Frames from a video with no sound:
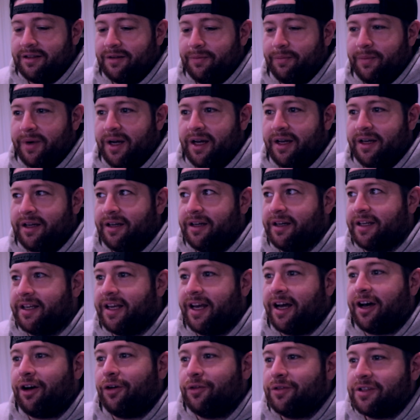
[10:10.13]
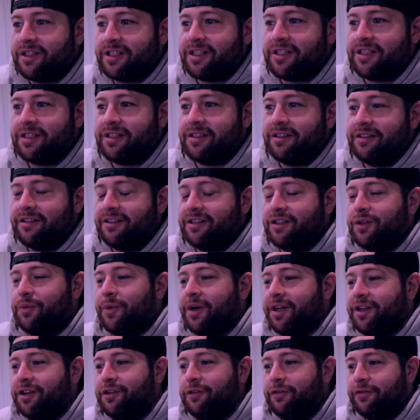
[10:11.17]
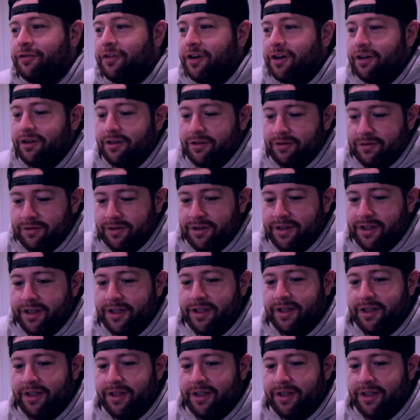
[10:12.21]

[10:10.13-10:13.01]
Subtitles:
my accounts to my new phone